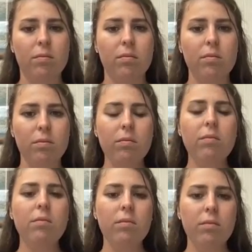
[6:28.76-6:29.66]

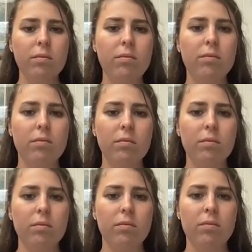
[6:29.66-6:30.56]

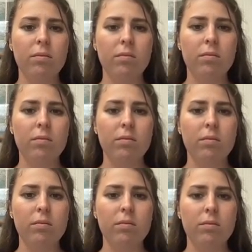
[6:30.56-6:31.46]

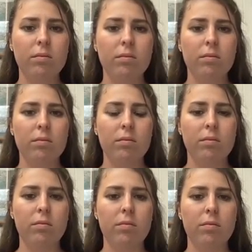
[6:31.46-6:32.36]

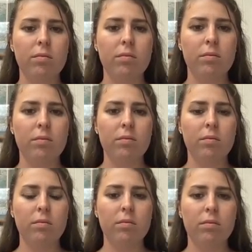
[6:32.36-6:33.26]

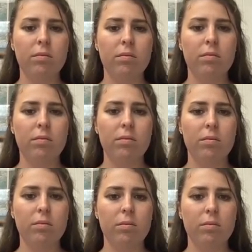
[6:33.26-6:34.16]
(silent)